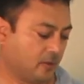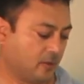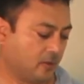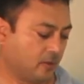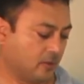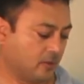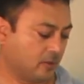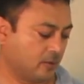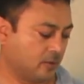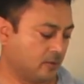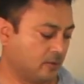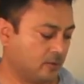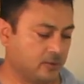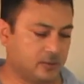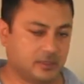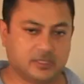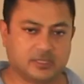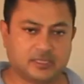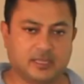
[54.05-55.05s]
or
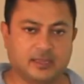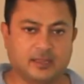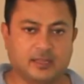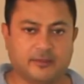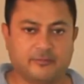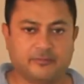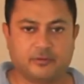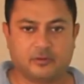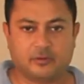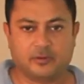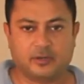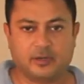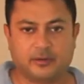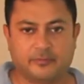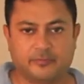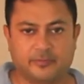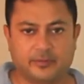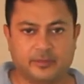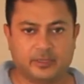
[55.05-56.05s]
still life
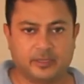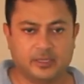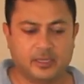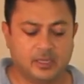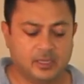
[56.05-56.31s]
photography